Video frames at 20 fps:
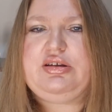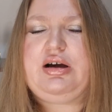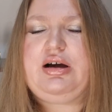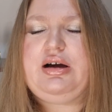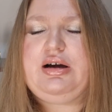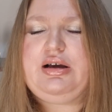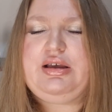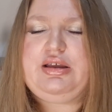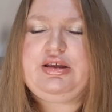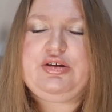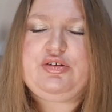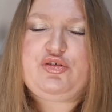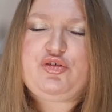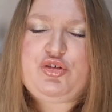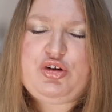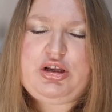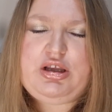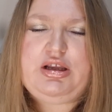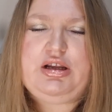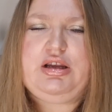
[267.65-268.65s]
I
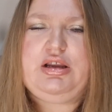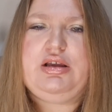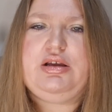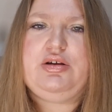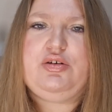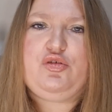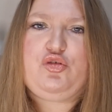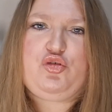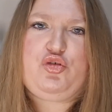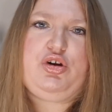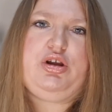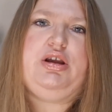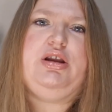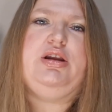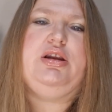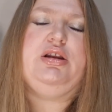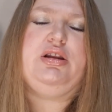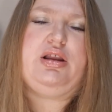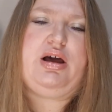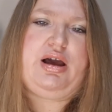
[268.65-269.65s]
really
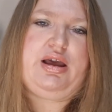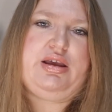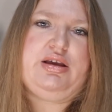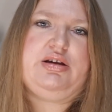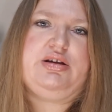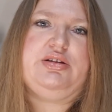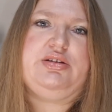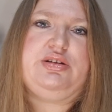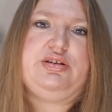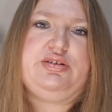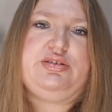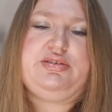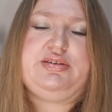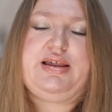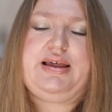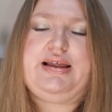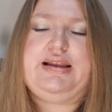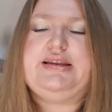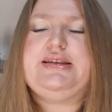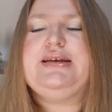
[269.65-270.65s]
like the
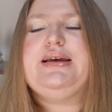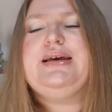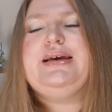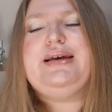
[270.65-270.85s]
scent.